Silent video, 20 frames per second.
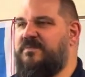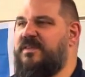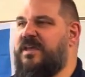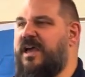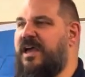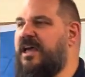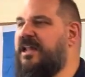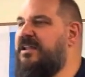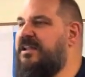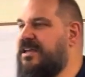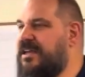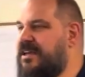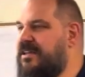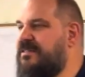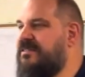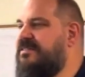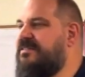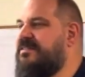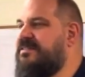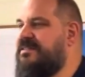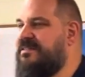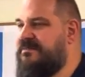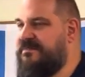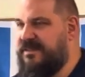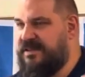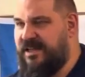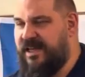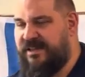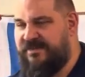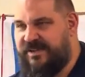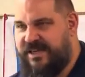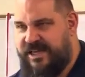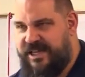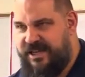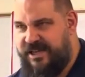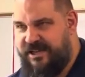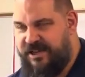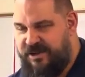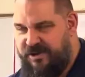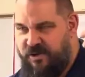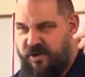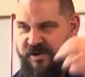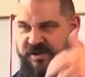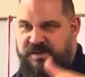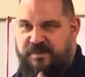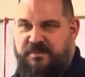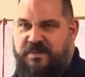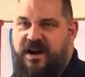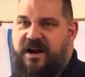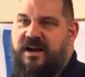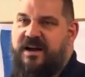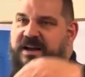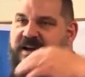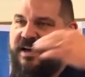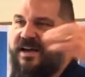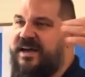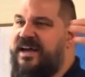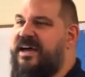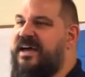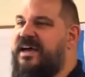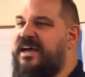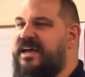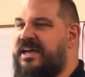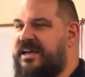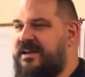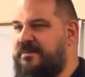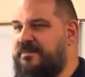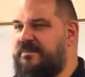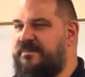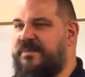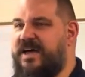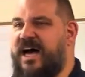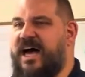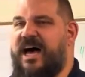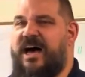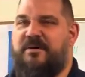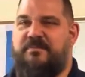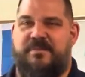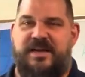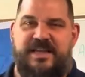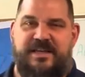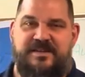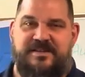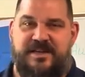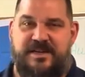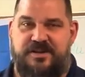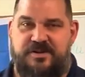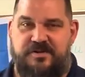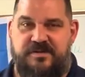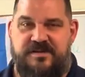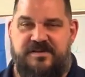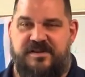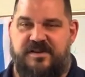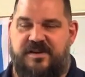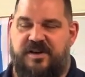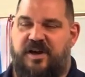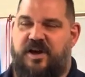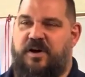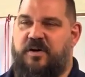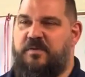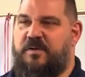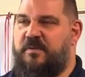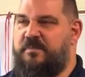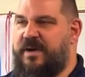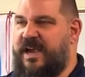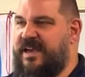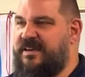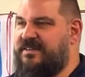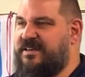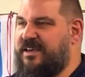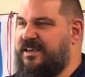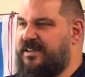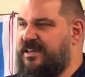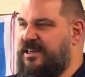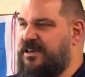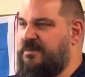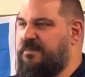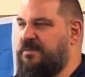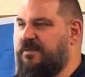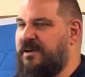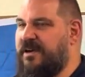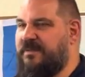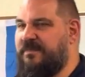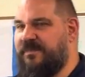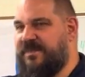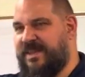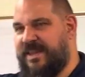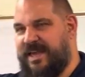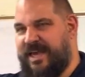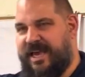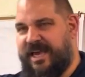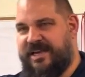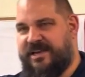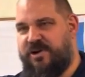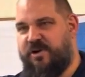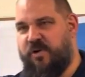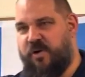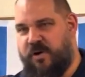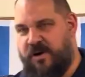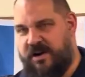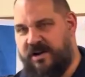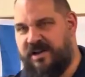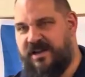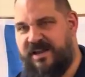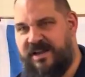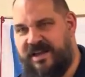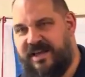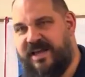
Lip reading: Indians living in North America many centuries ago, where basically you put a corn